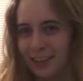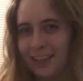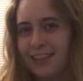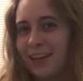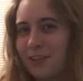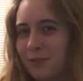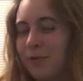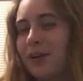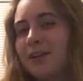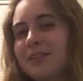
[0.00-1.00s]
like the other
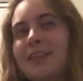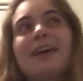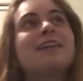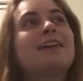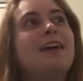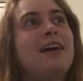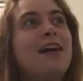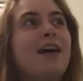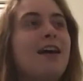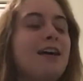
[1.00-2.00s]
part that
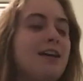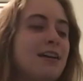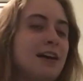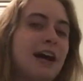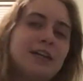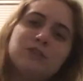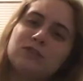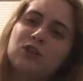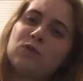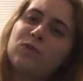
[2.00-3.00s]
I
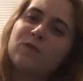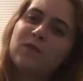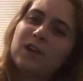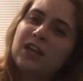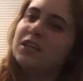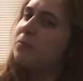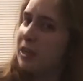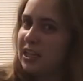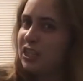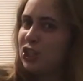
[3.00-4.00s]
don't know if
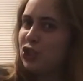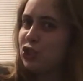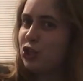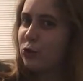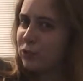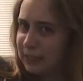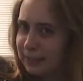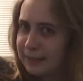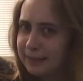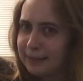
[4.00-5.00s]
anybody's
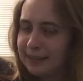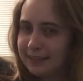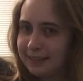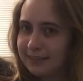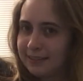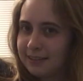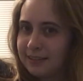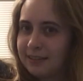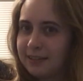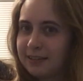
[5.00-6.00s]
noticed this,